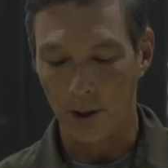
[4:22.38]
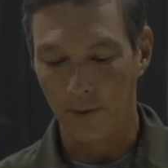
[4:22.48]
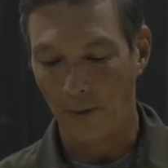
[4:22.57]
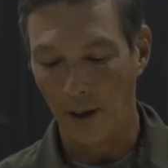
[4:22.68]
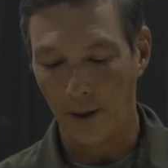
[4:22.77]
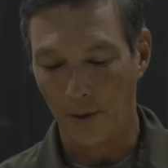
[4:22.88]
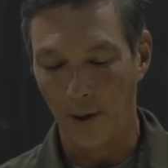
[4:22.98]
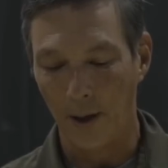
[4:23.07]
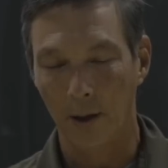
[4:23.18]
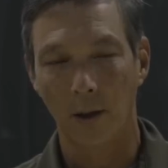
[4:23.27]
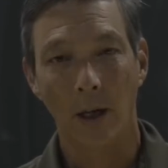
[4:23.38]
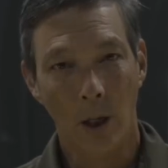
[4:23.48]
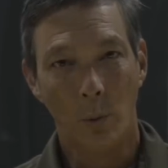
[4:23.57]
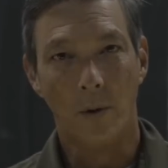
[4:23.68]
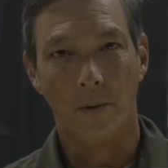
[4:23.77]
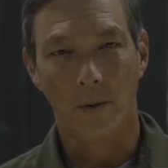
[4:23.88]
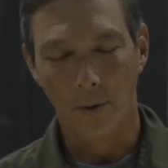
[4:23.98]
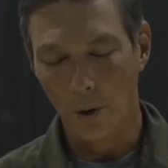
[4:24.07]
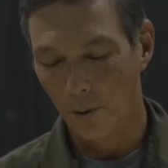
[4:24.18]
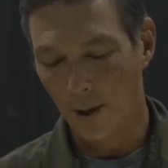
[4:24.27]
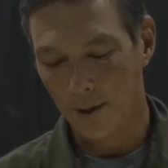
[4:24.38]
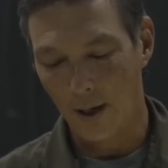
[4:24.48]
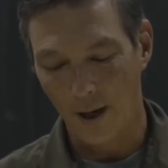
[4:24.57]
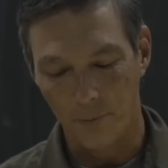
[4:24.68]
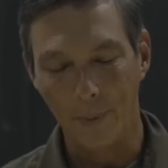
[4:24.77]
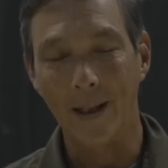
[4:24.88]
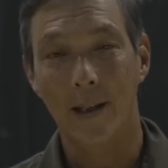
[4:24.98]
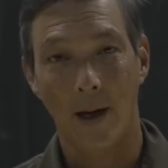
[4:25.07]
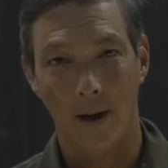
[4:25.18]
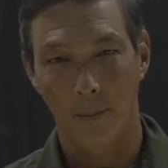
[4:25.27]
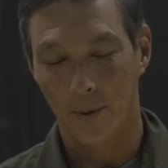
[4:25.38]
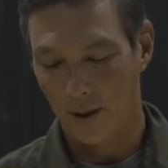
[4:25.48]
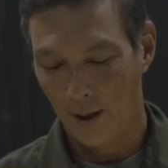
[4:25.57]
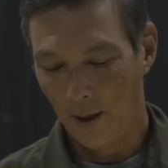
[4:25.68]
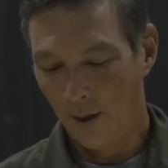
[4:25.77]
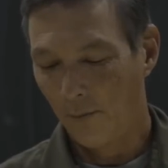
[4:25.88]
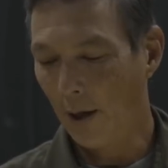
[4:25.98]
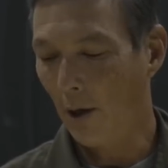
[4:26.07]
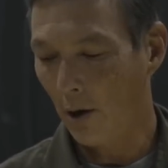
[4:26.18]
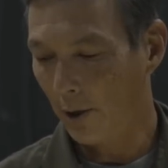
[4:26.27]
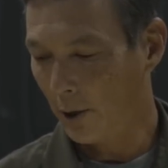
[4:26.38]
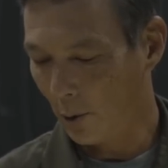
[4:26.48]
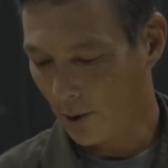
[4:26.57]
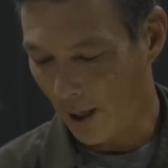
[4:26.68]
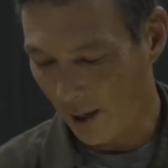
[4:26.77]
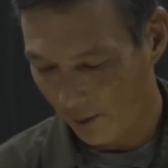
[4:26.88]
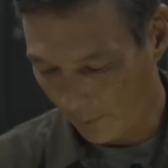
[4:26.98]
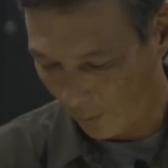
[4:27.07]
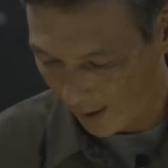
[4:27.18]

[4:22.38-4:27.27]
it's very thin. We reviewed this knife many times. Very hard to use knife, but we